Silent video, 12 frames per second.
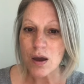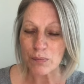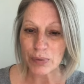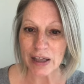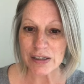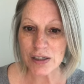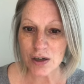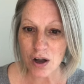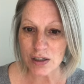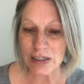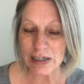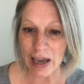blend it
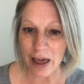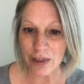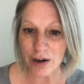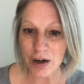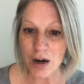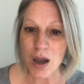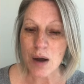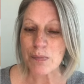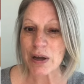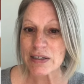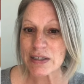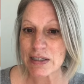all together,
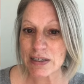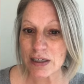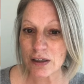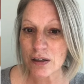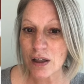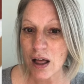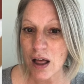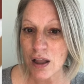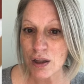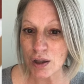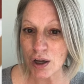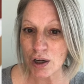but still
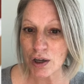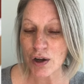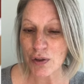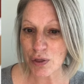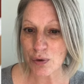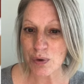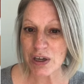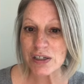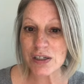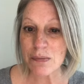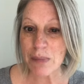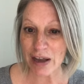look
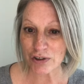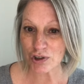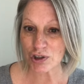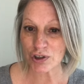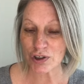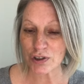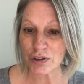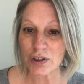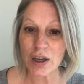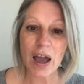three-dimensional,